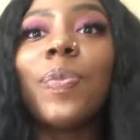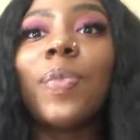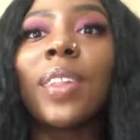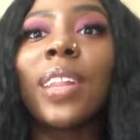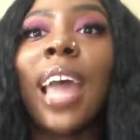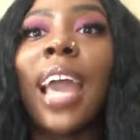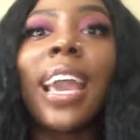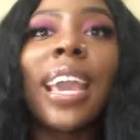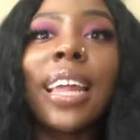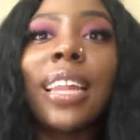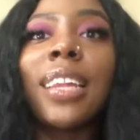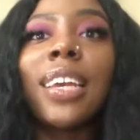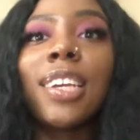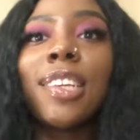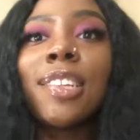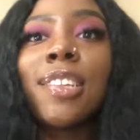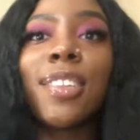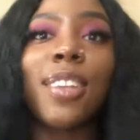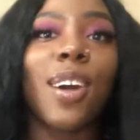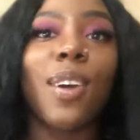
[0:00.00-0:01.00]
Like, it
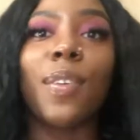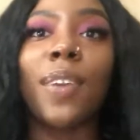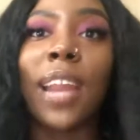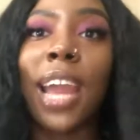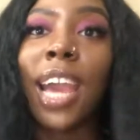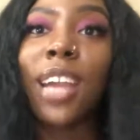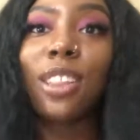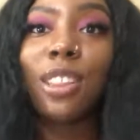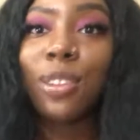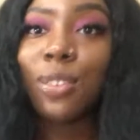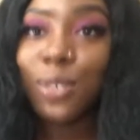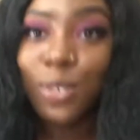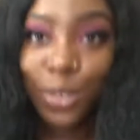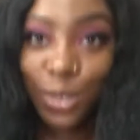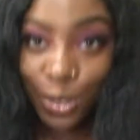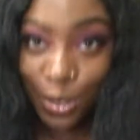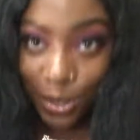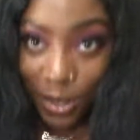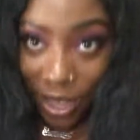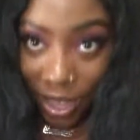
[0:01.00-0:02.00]
looks so
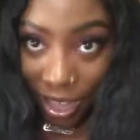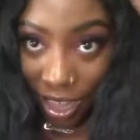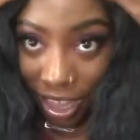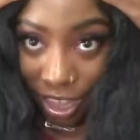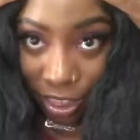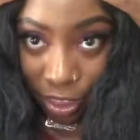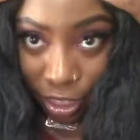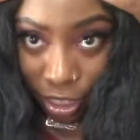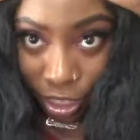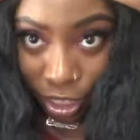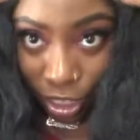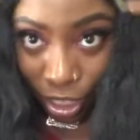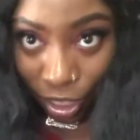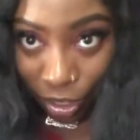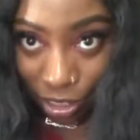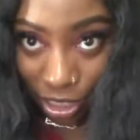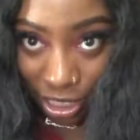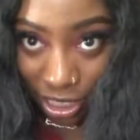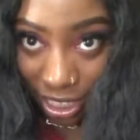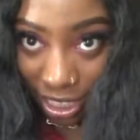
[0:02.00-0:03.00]
natural. The
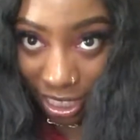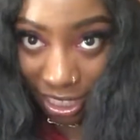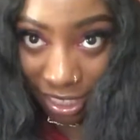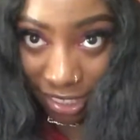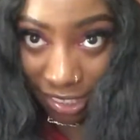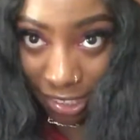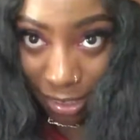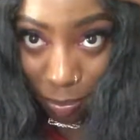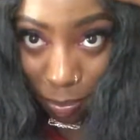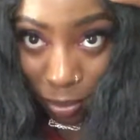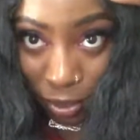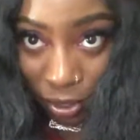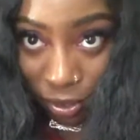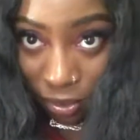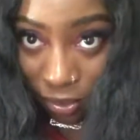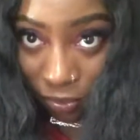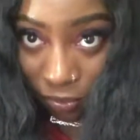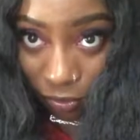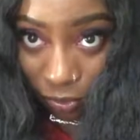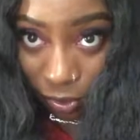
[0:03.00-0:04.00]
closure is
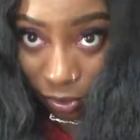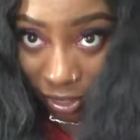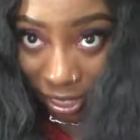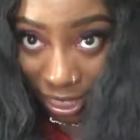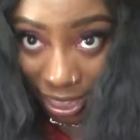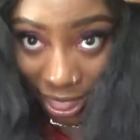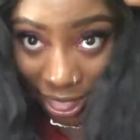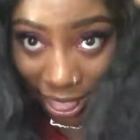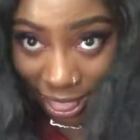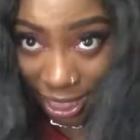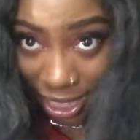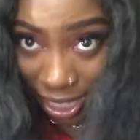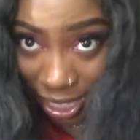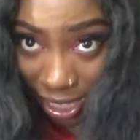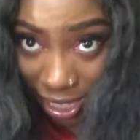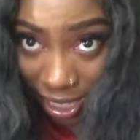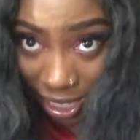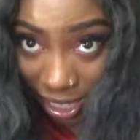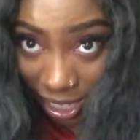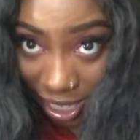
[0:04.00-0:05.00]
beautiful and
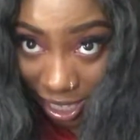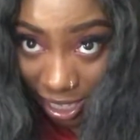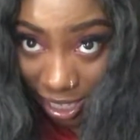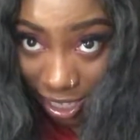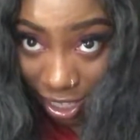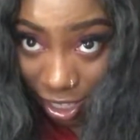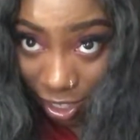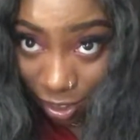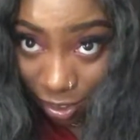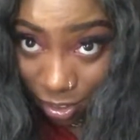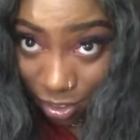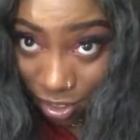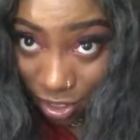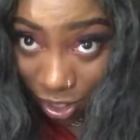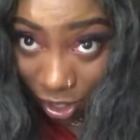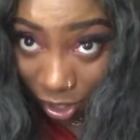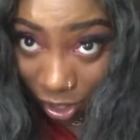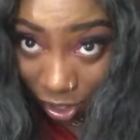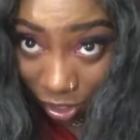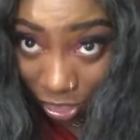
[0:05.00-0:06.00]
thick, and it goes
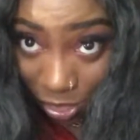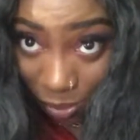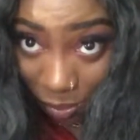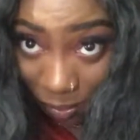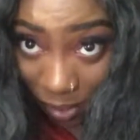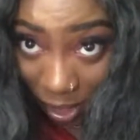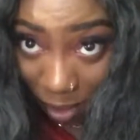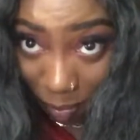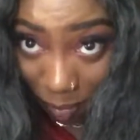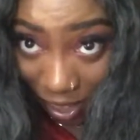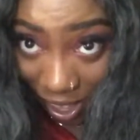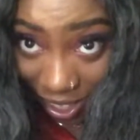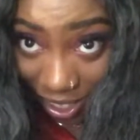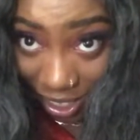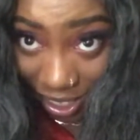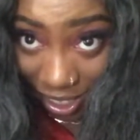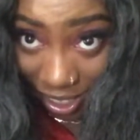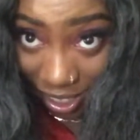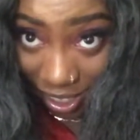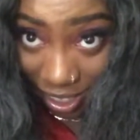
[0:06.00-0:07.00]
all the way back
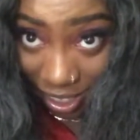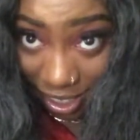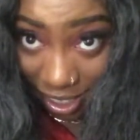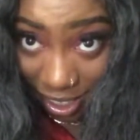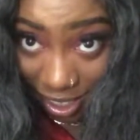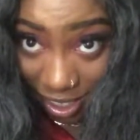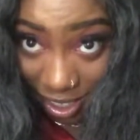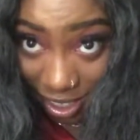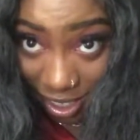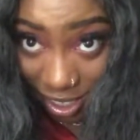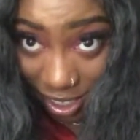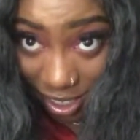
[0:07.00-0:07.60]
here.